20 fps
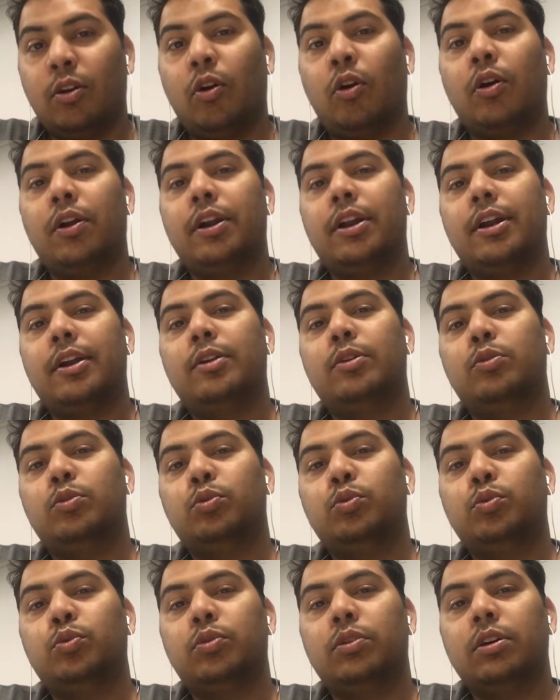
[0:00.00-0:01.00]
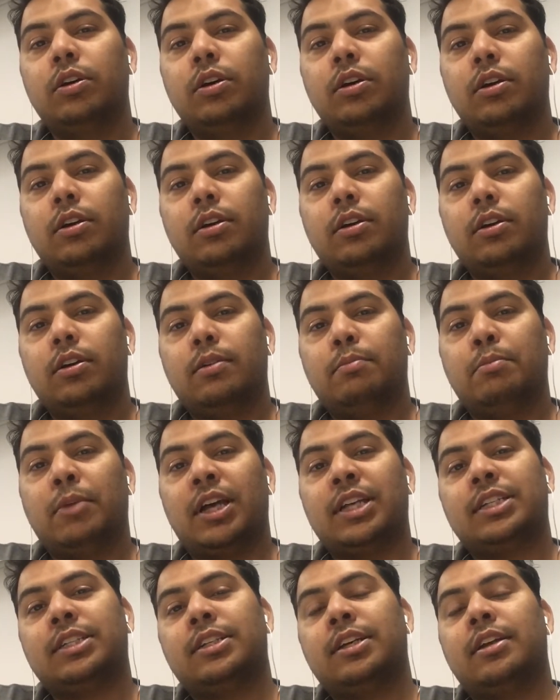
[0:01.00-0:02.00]
order to
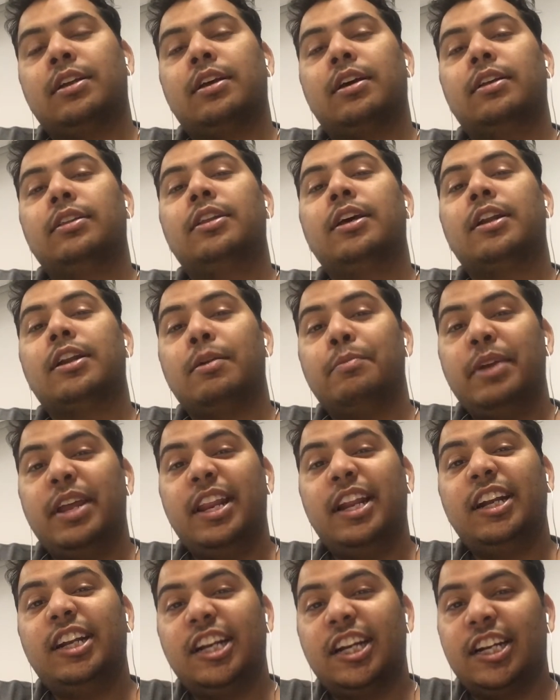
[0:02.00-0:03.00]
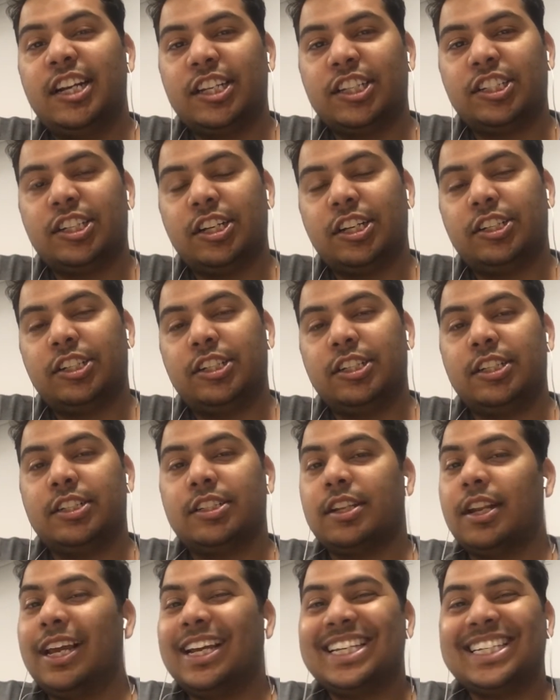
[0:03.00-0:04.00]
master the remaining data structures
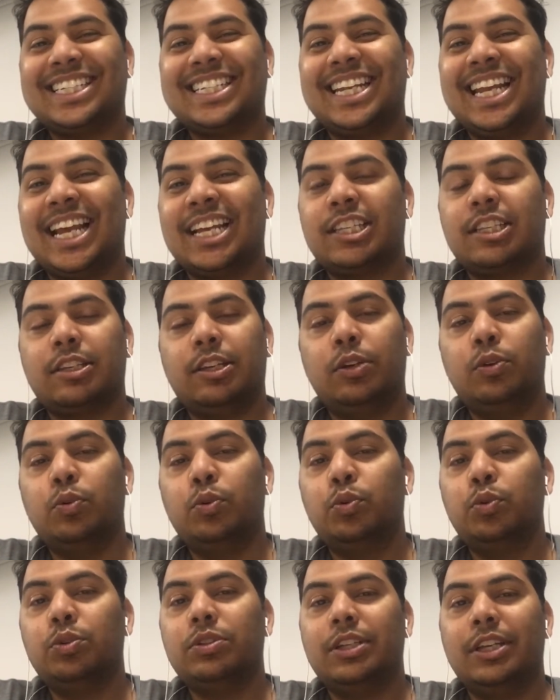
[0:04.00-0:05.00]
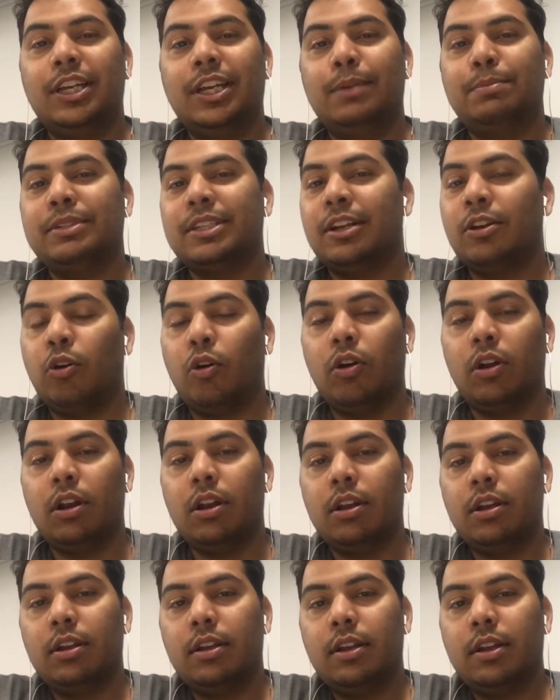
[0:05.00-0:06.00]
like stacks, queues, heaps and all.
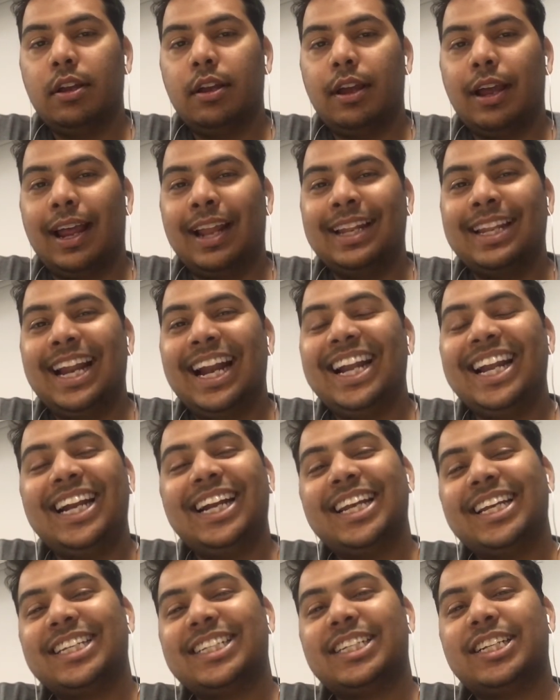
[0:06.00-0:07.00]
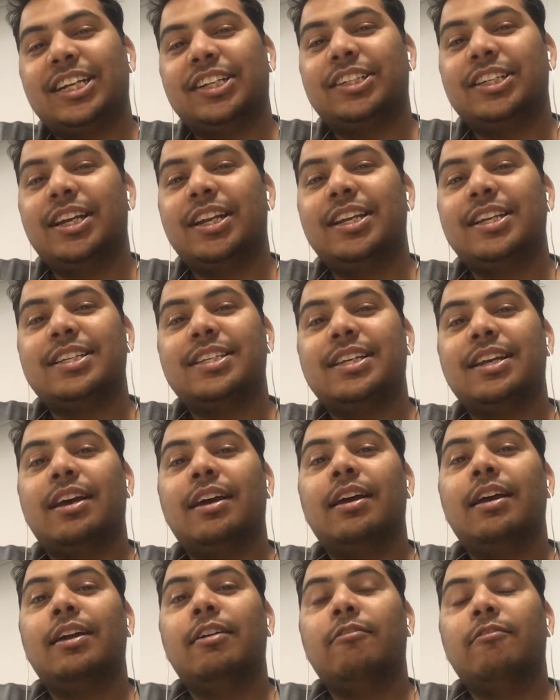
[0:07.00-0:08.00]
And that data structure is
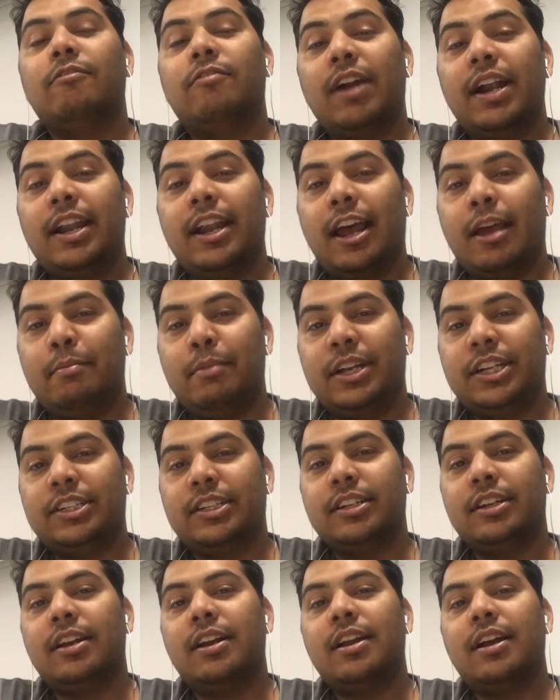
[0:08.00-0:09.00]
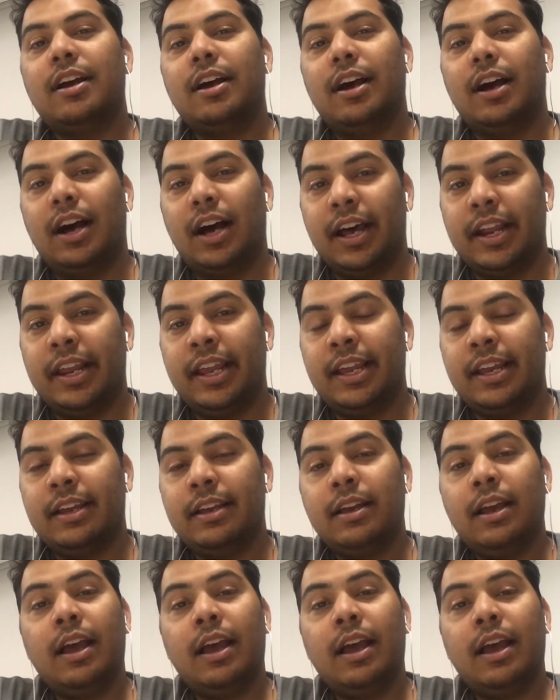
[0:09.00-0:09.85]
one-dimensional array.